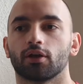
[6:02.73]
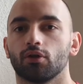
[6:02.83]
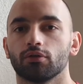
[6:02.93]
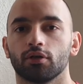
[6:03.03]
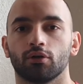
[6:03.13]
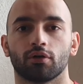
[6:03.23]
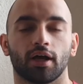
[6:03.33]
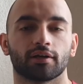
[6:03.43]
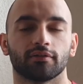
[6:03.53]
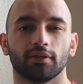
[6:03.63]
anaconda or
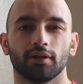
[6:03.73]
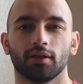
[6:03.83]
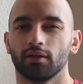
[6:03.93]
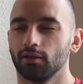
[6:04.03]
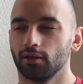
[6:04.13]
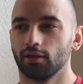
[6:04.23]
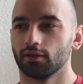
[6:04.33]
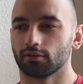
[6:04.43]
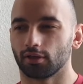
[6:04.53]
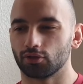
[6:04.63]
an RNC.
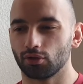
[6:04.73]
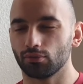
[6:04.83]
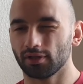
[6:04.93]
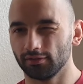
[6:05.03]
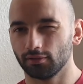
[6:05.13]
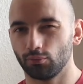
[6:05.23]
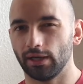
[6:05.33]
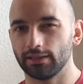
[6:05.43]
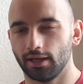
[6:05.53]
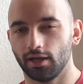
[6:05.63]
The choke isn't
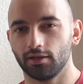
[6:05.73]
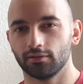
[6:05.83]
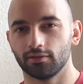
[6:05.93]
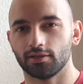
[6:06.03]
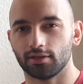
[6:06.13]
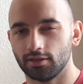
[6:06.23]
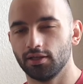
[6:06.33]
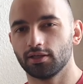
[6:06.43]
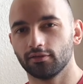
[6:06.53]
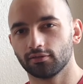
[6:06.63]
quite there, the
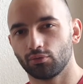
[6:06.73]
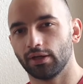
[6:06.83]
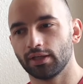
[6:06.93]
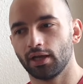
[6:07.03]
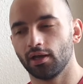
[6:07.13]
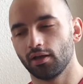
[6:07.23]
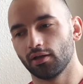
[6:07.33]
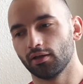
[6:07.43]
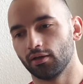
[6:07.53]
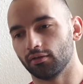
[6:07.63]
technique isn't quite there,
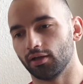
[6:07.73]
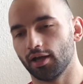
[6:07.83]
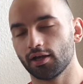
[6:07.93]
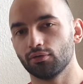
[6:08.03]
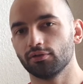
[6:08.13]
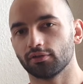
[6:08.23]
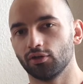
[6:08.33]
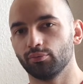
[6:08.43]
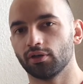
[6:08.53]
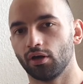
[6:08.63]
the angle is a
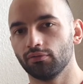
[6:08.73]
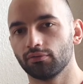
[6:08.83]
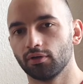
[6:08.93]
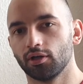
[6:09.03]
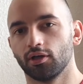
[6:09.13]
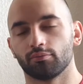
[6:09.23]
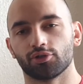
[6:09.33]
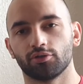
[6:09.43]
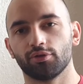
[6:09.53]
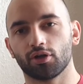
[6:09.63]
little bit off.
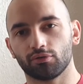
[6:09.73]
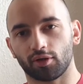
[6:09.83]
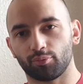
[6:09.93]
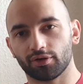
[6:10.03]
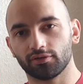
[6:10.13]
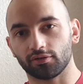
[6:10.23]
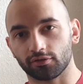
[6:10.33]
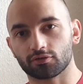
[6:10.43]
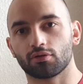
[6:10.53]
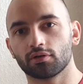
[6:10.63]
Just because that person is
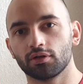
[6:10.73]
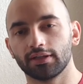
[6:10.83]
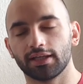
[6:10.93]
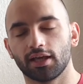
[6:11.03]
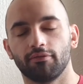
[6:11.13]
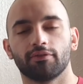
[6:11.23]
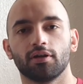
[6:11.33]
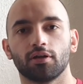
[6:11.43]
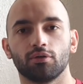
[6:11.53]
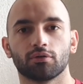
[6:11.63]
stronger, they have
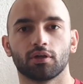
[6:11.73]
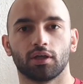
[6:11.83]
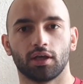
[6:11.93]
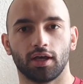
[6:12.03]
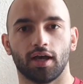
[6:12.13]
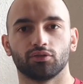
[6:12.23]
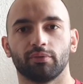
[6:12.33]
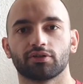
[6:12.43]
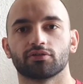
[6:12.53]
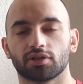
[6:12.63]
really good
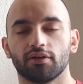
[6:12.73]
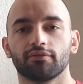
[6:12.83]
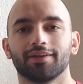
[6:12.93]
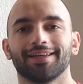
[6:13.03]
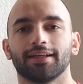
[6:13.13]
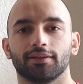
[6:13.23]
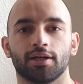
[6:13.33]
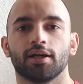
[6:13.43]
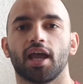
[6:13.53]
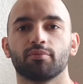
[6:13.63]
isometric strength,
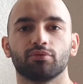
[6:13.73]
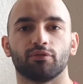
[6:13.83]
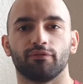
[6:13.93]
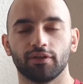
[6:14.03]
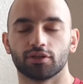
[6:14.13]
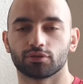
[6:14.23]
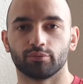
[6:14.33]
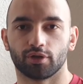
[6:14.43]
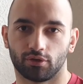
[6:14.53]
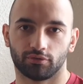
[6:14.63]
they're able to finish you
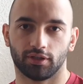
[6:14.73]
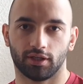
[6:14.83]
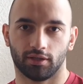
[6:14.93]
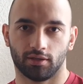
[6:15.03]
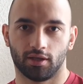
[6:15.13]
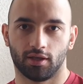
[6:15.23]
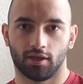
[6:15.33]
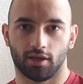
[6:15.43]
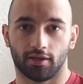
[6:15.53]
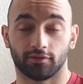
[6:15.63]
because they can
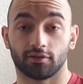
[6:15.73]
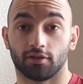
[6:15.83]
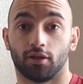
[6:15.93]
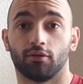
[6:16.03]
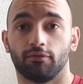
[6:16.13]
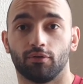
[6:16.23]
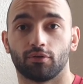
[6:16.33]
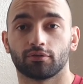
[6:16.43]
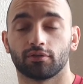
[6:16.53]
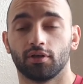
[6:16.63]
exert a lot of
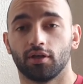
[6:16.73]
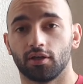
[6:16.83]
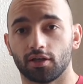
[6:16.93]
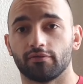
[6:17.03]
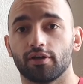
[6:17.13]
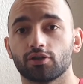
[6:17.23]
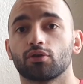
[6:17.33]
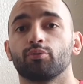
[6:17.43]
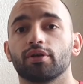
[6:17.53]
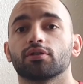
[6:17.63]
force in a very
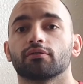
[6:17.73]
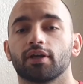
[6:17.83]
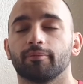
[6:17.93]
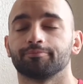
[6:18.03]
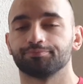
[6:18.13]
short period of time.